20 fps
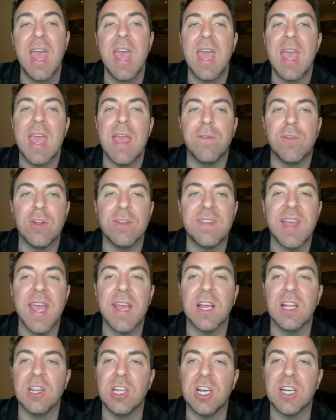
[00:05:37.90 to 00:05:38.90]
If you
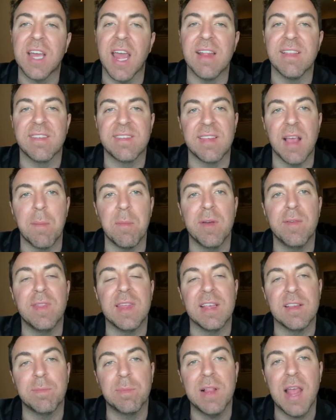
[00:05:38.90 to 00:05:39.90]
take a look at some of
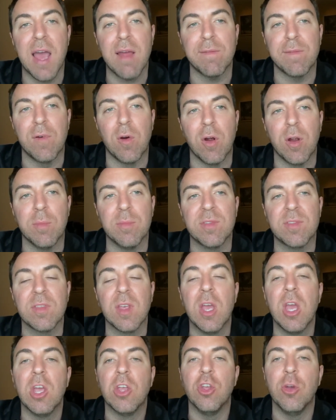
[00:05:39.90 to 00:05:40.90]
these platforms,
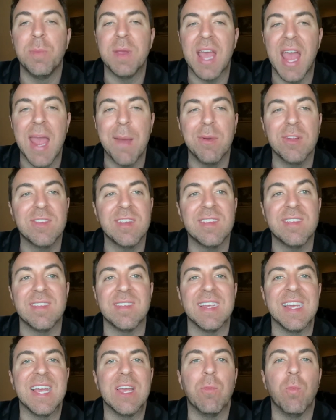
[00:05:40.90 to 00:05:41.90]
you'll be able to
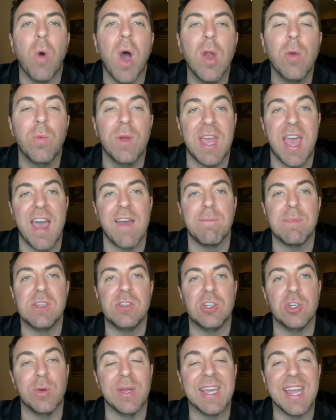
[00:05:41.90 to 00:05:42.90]
see what we have been
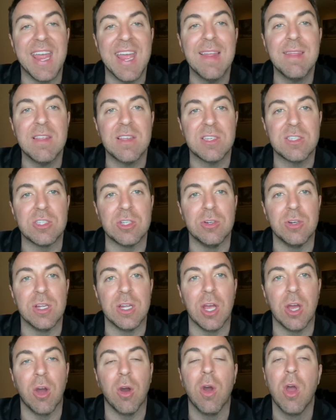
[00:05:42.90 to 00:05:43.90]
doing in the
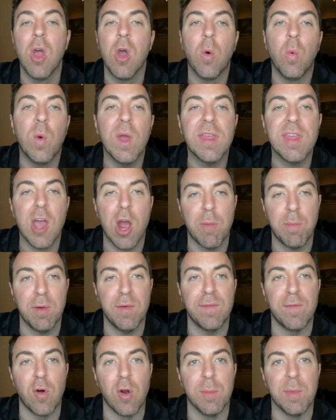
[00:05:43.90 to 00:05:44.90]
studio with our
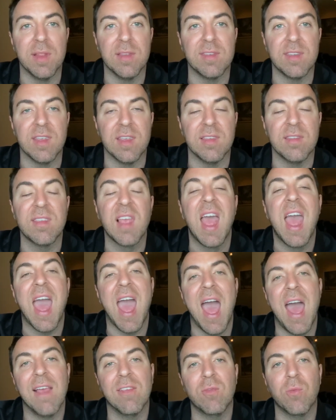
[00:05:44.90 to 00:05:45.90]
performances,
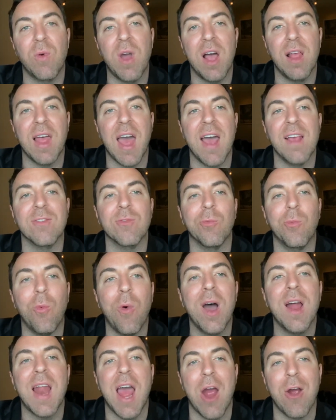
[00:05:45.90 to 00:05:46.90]
as well as
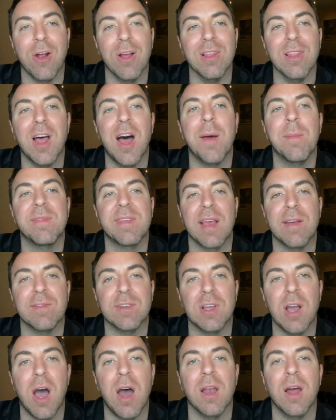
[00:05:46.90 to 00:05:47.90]
what our alums have
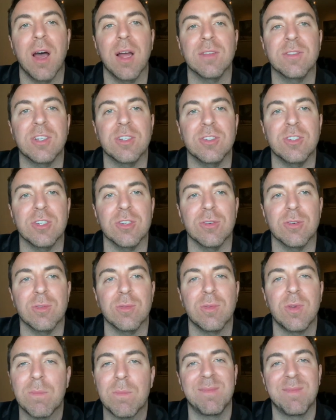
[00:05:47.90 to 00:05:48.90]
gone on to do.
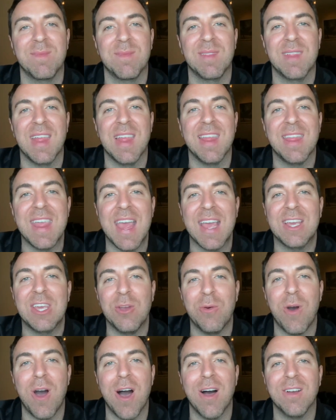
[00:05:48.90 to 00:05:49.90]
Thank
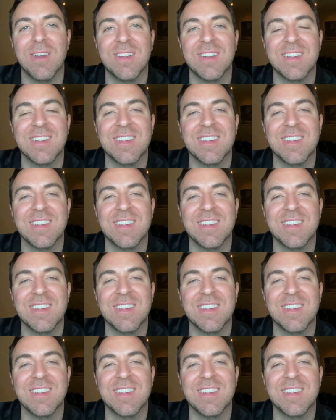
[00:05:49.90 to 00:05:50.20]
you all.